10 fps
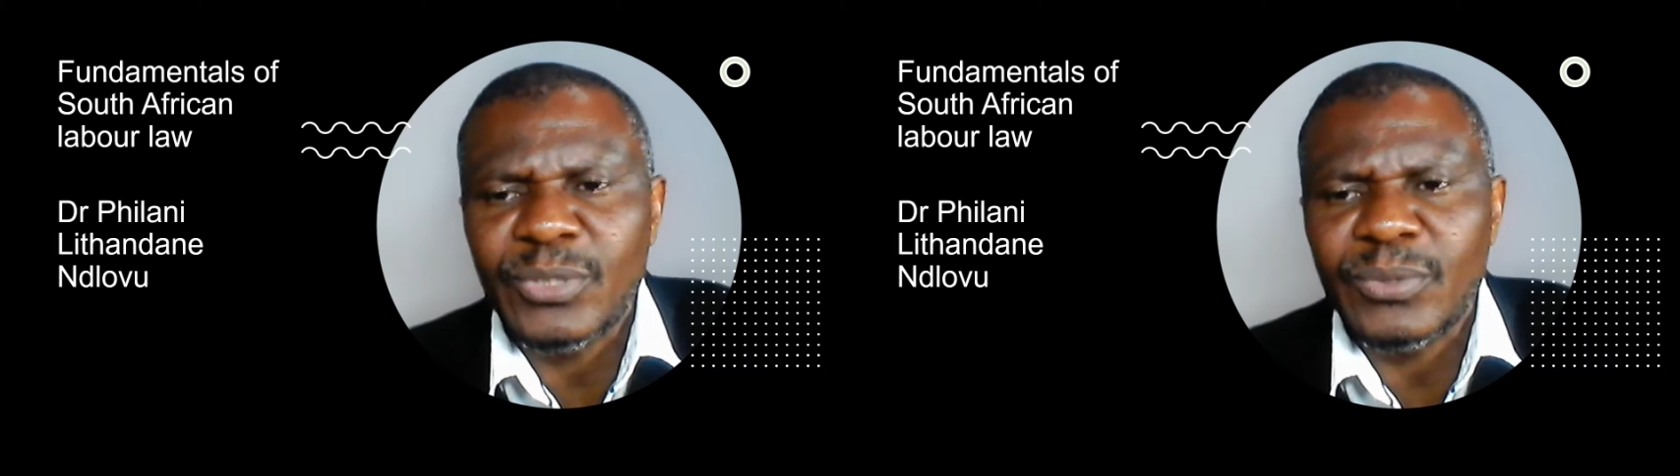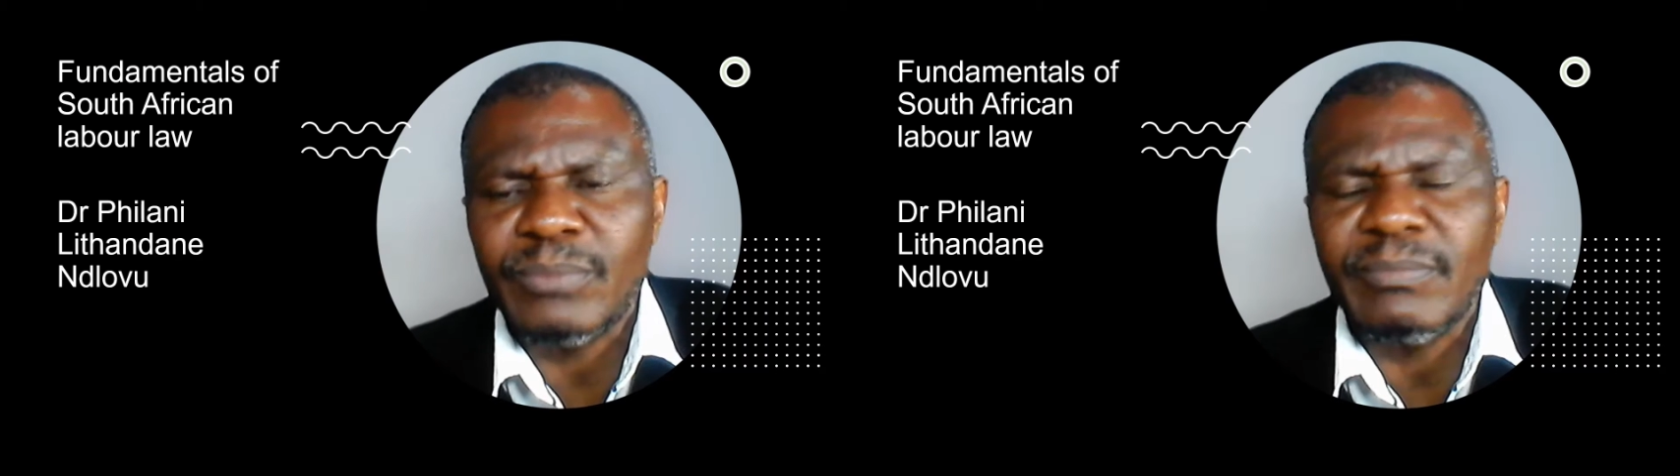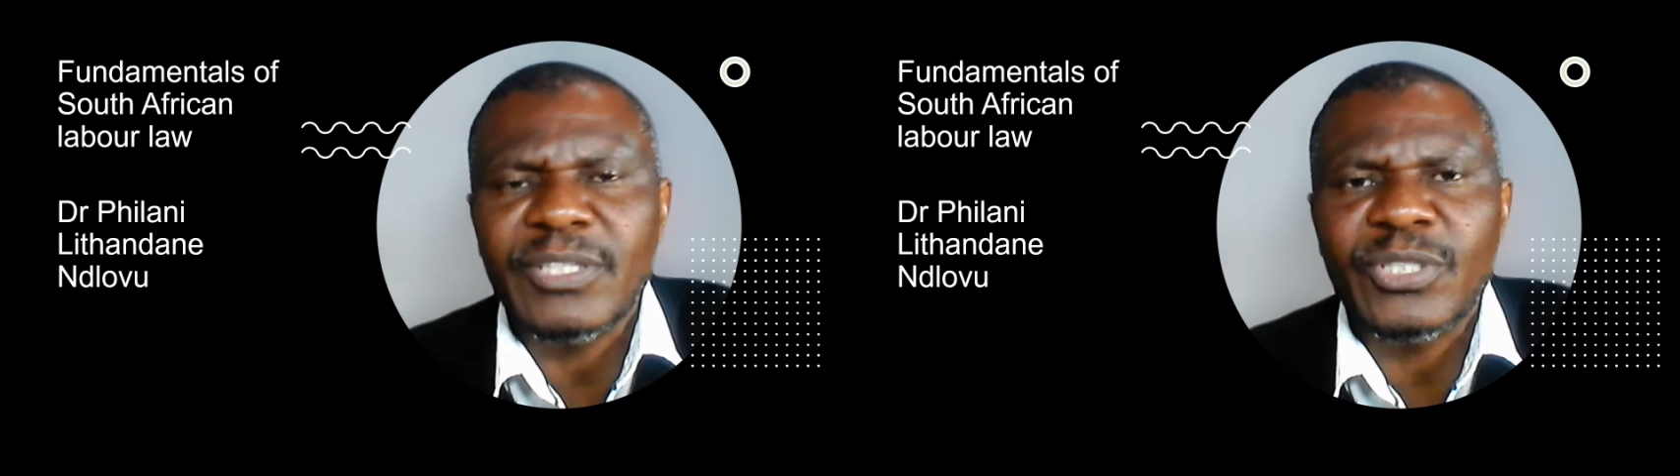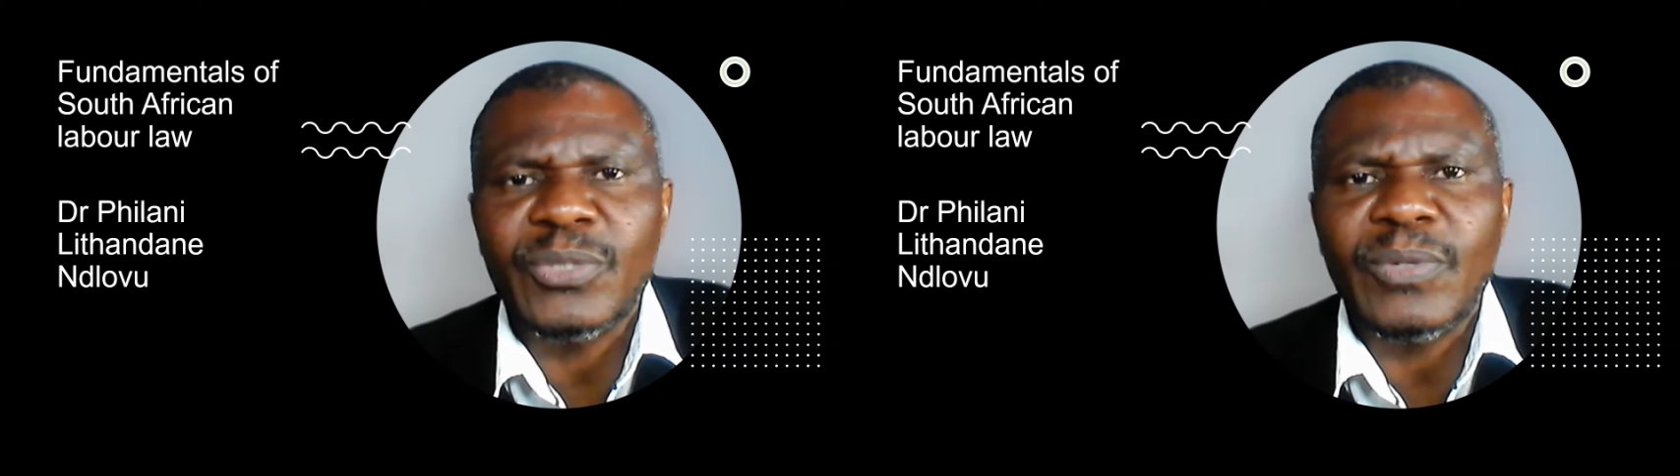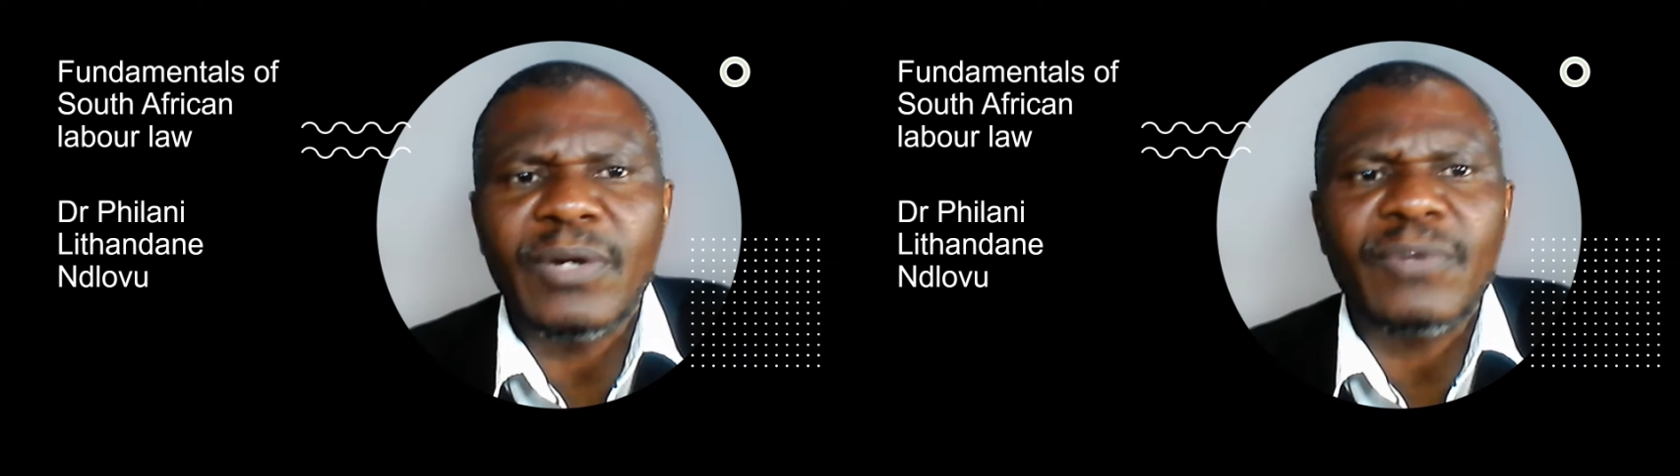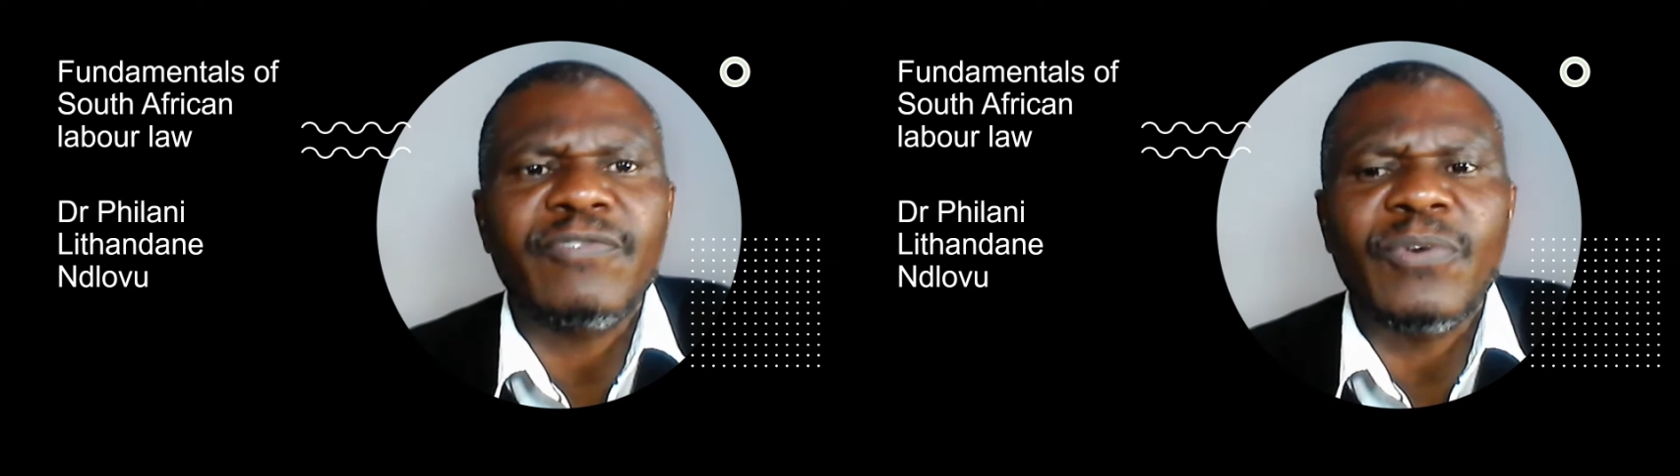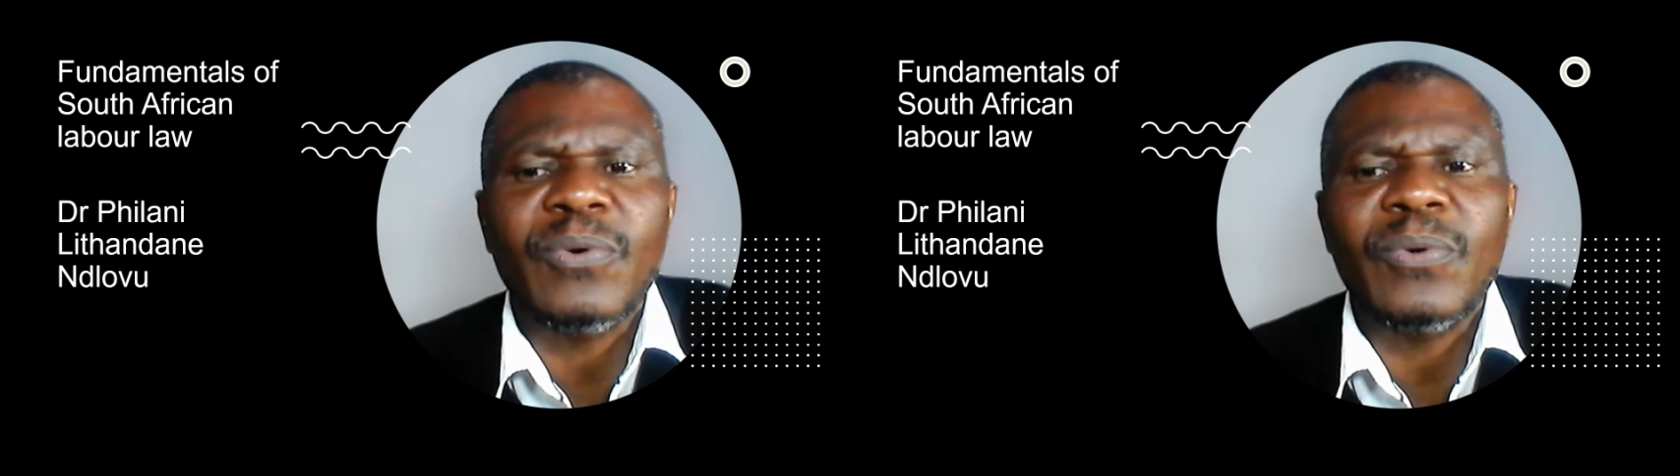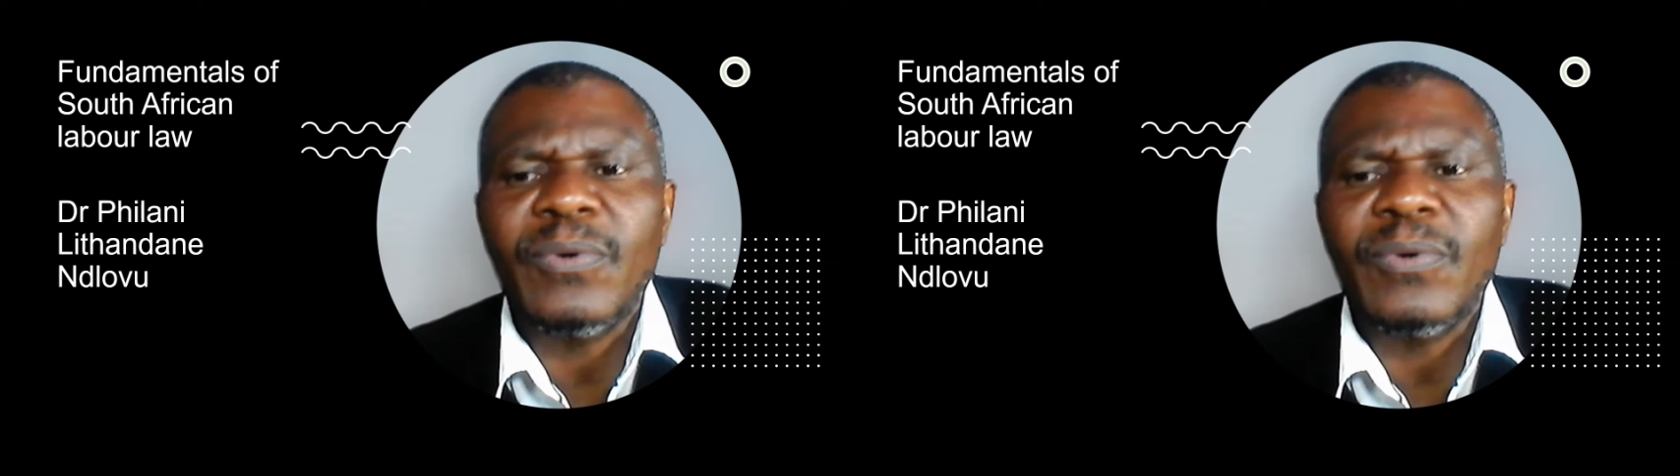you must look out for,